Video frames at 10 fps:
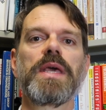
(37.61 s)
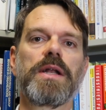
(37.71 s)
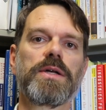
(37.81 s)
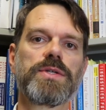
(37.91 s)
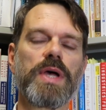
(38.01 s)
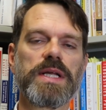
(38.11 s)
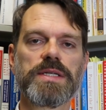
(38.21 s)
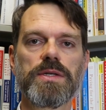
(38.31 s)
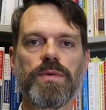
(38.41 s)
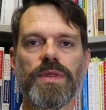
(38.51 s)
It also
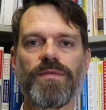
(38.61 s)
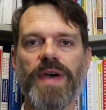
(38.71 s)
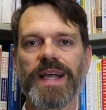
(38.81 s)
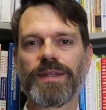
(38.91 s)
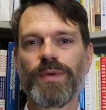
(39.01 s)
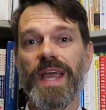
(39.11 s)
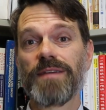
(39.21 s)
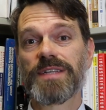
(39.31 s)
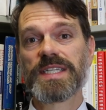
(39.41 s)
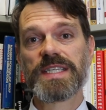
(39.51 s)
has to do with the fact that we
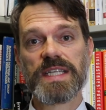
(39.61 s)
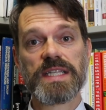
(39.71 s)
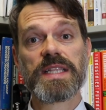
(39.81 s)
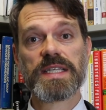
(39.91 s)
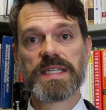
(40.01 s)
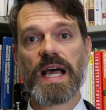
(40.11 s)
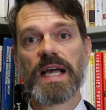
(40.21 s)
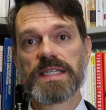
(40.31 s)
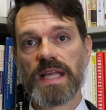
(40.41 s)
have to synthesize